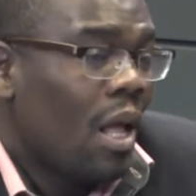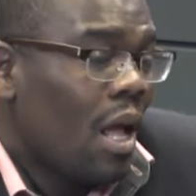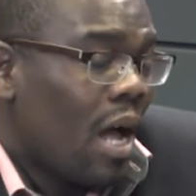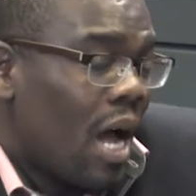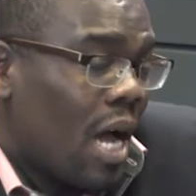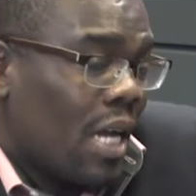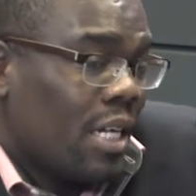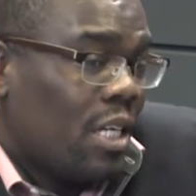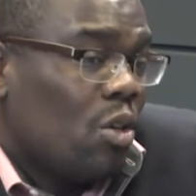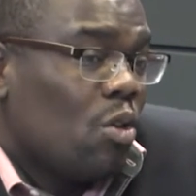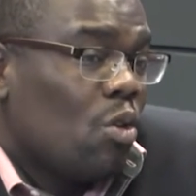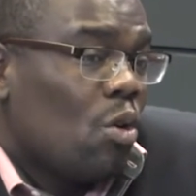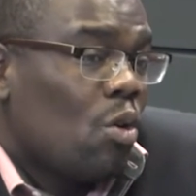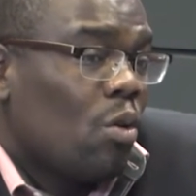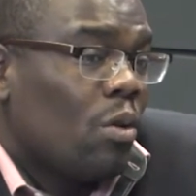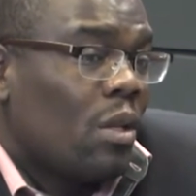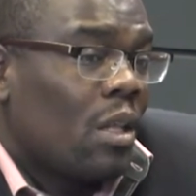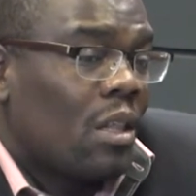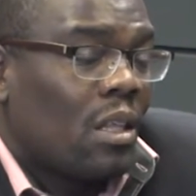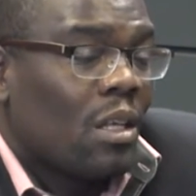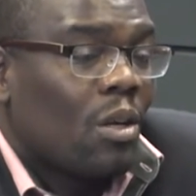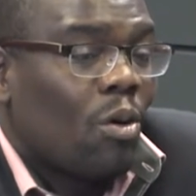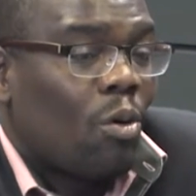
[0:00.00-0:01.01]
I didn't know
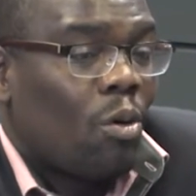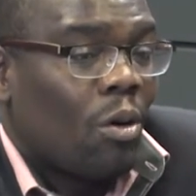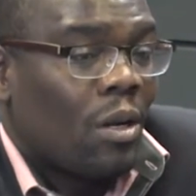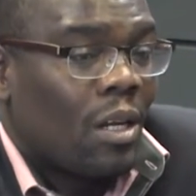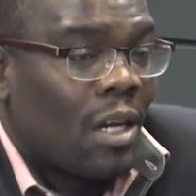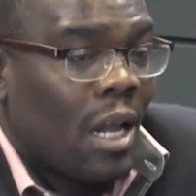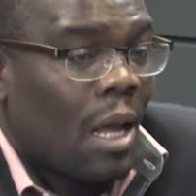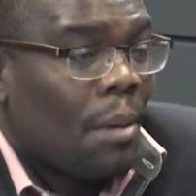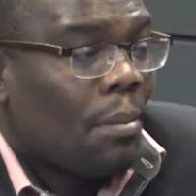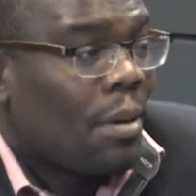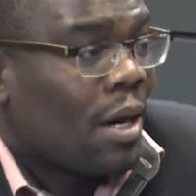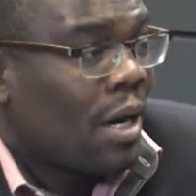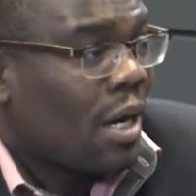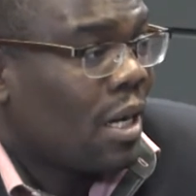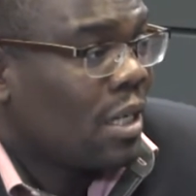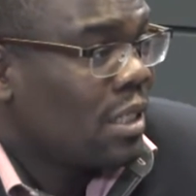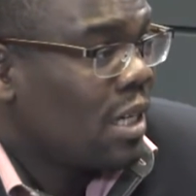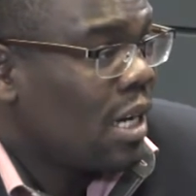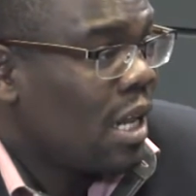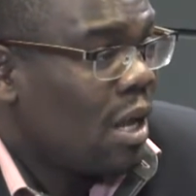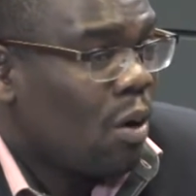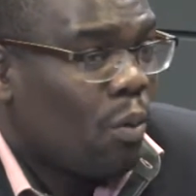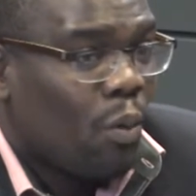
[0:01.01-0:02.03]
the thing called library
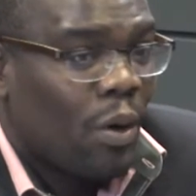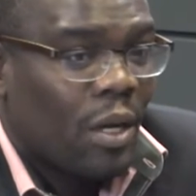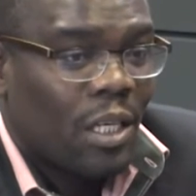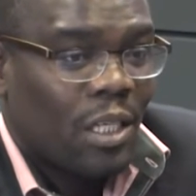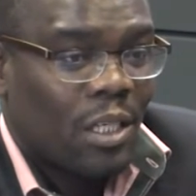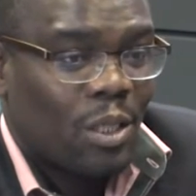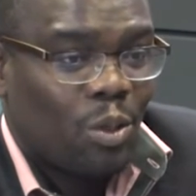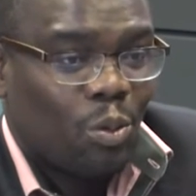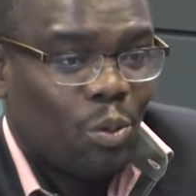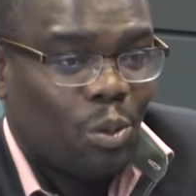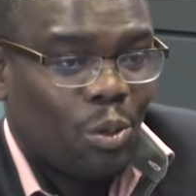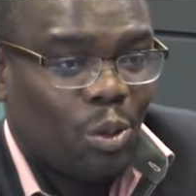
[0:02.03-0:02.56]
until I went to